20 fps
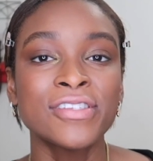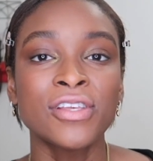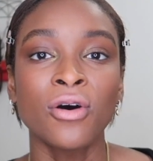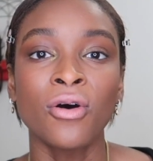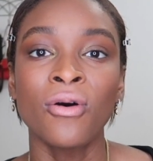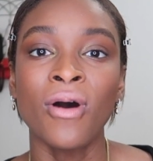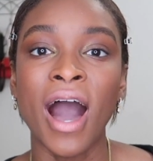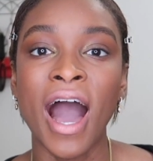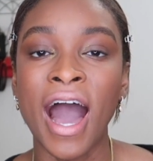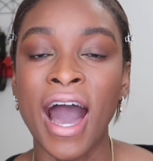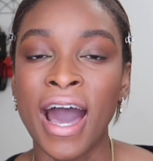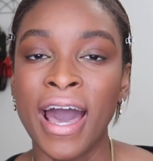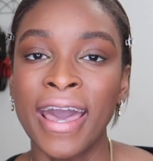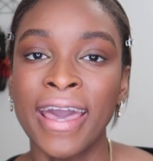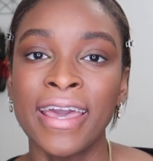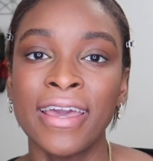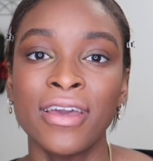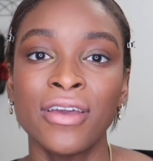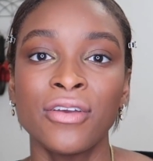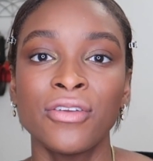So
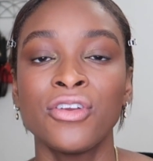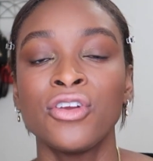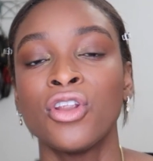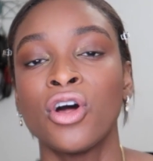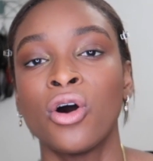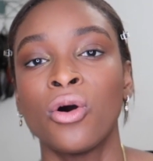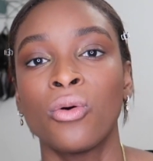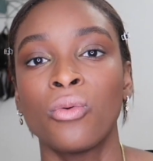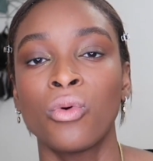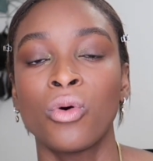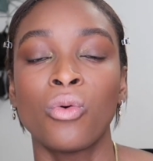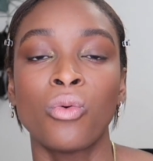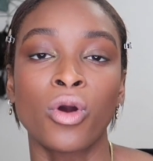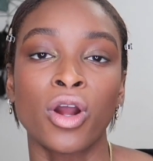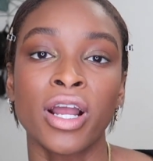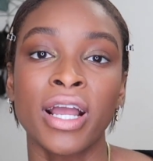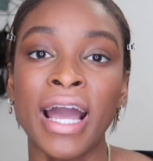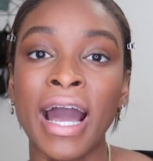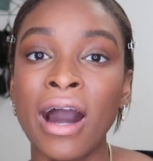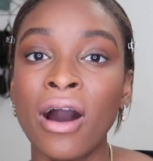I, you know, will
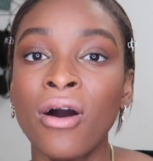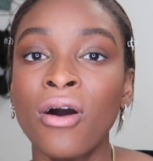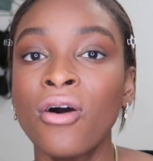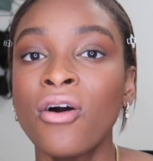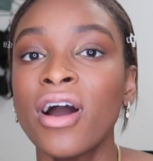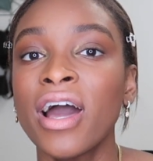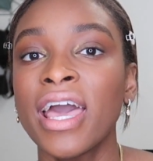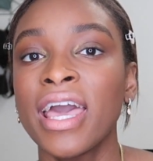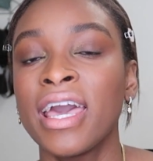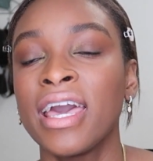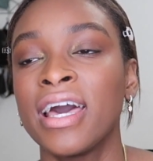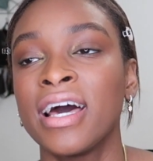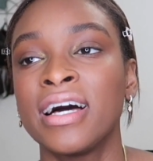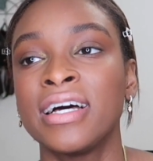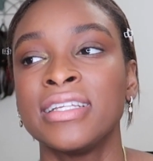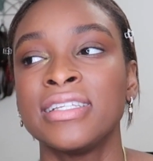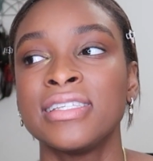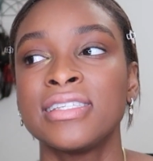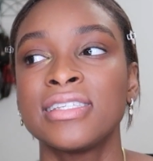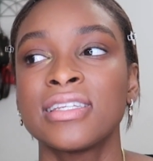work out
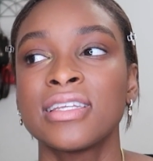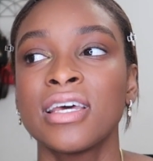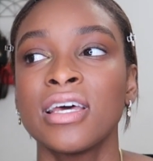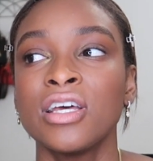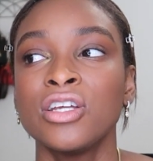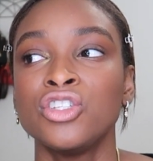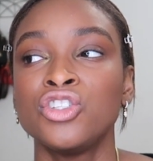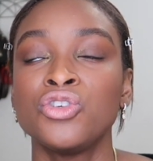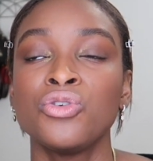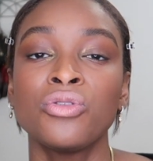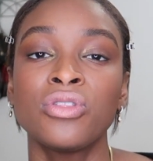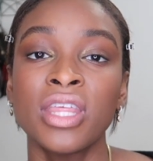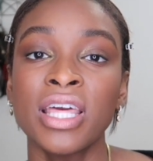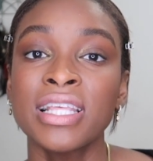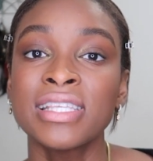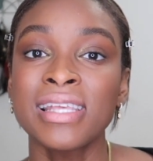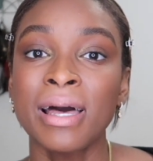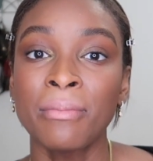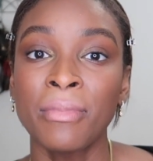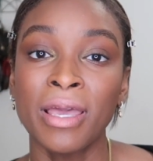and do
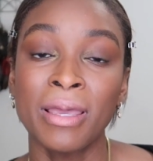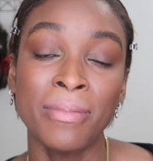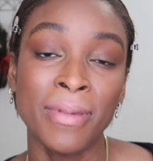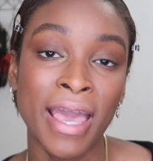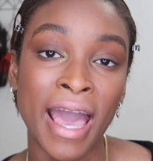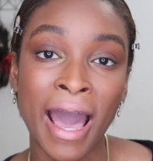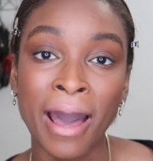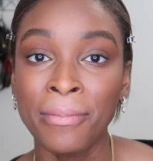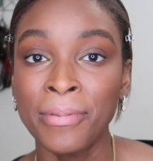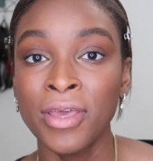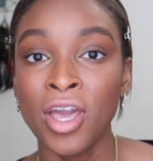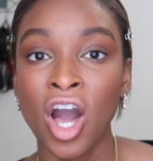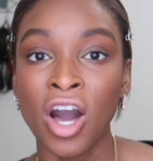things that make me happy.